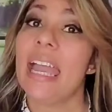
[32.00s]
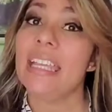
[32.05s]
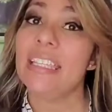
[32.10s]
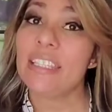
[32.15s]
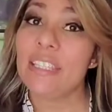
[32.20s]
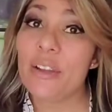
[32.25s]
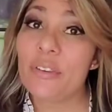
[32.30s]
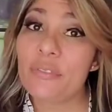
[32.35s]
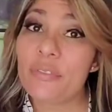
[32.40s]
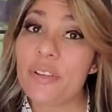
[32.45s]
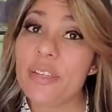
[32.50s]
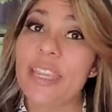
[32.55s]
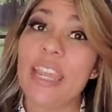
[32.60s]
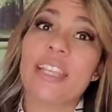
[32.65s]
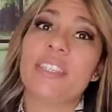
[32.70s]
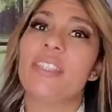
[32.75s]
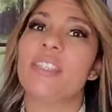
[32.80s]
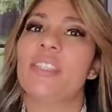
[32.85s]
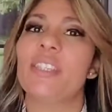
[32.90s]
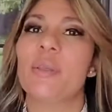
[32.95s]
And don't
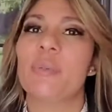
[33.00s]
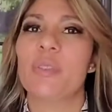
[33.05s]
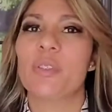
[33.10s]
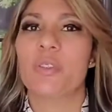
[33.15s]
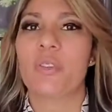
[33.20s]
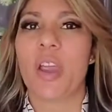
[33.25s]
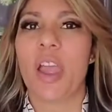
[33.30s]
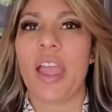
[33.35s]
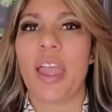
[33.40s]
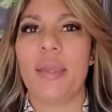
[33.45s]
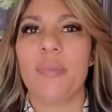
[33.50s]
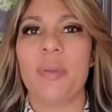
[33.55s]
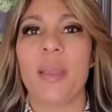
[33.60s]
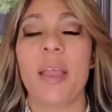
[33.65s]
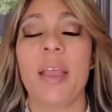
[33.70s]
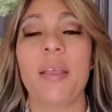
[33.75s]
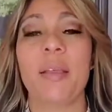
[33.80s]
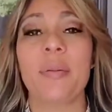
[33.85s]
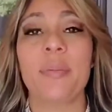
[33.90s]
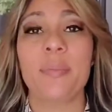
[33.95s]
forget to subscribe,
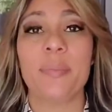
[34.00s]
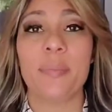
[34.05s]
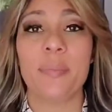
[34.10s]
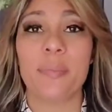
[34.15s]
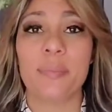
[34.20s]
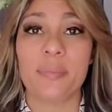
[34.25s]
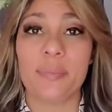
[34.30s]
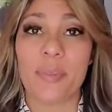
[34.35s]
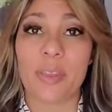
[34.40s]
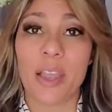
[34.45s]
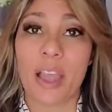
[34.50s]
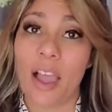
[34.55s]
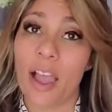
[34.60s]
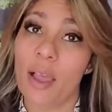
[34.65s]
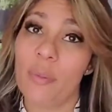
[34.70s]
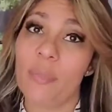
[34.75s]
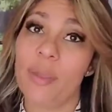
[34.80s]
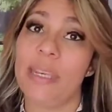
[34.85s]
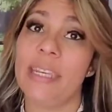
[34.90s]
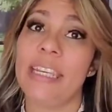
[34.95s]

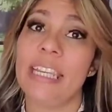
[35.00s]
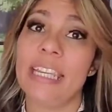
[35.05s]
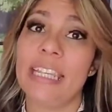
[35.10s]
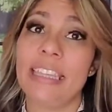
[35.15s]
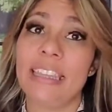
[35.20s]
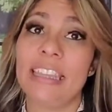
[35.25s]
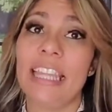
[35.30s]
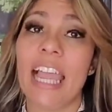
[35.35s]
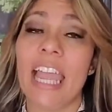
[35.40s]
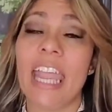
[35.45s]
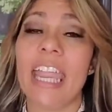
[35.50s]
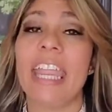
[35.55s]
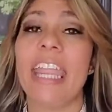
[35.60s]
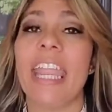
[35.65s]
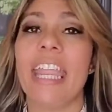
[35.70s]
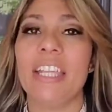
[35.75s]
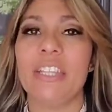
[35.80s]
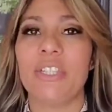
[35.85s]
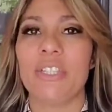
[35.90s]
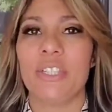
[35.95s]
comment, like,
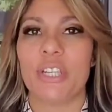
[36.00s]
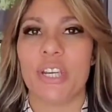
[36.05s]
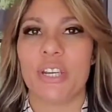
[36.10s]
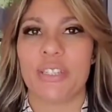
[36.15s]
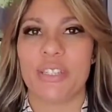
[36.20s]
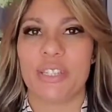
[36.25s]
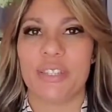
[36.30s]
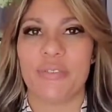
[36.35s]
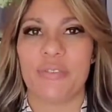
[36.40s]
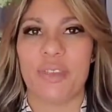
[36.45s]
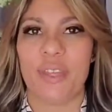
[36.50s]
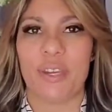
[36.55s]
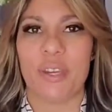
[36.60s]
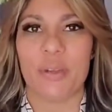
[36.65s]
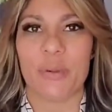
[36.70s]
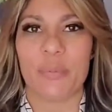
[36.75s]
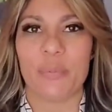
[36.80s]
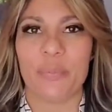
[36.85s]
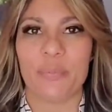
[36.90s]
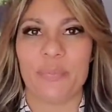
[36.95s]
and share this
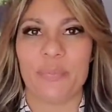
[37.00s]
video.